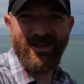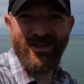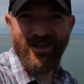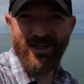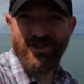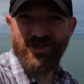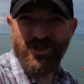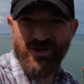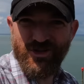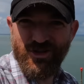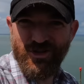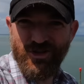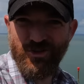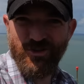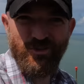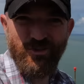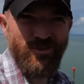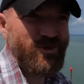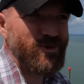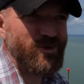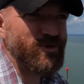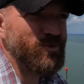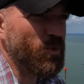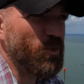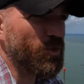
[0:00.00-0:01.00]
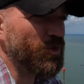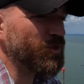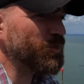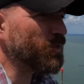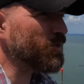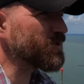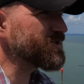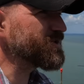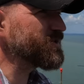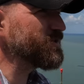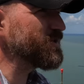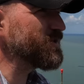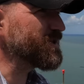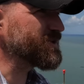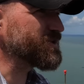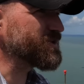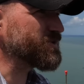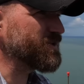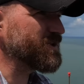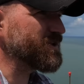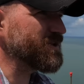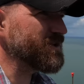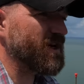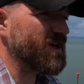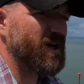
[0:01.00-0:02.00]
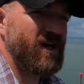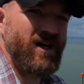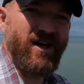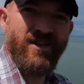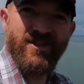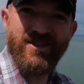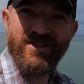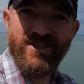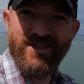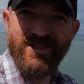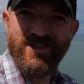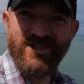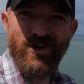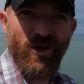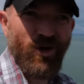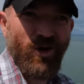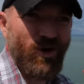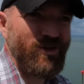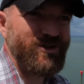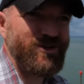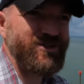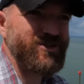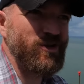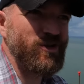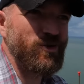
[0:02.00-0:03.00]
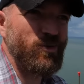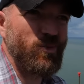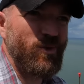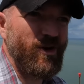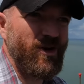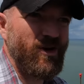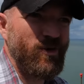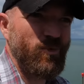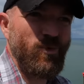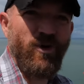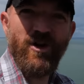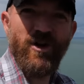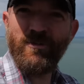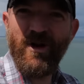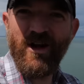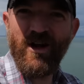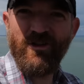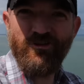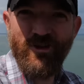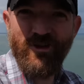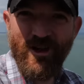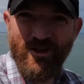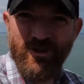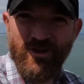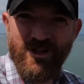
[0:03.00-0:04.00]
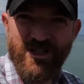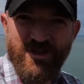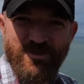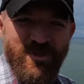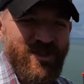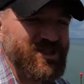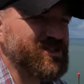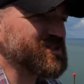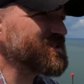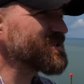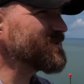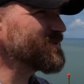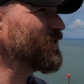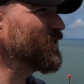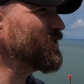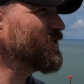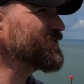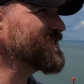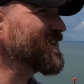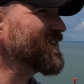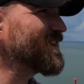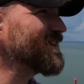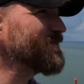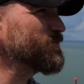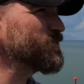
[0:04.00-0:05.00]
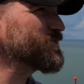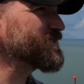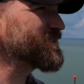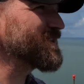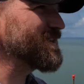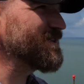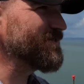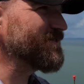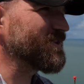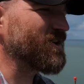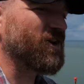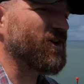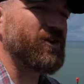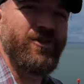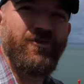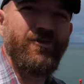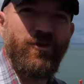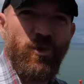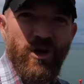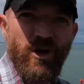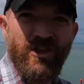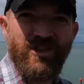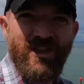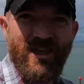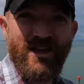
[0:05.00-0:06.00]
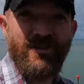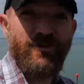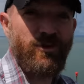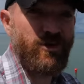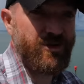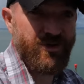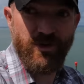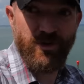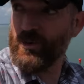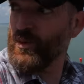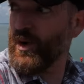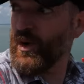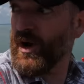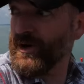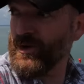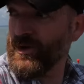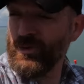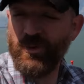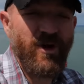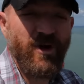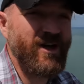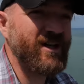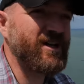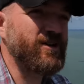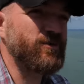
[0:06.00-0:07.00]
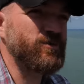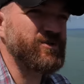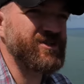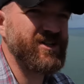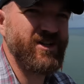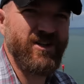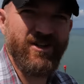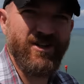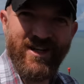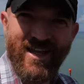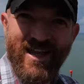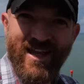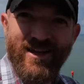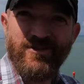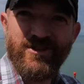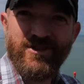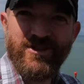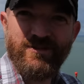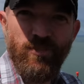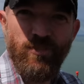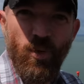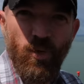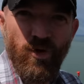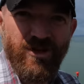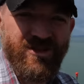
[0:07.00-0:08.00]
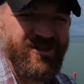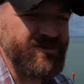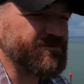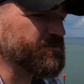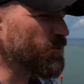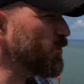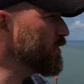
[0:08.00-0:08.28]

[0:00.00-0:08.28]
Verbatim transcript: addition to the World War II history, this is also where one of my favorite speeches of all time was given. On the 40th anniversary, Ronald Reagan was here and gave his Boys of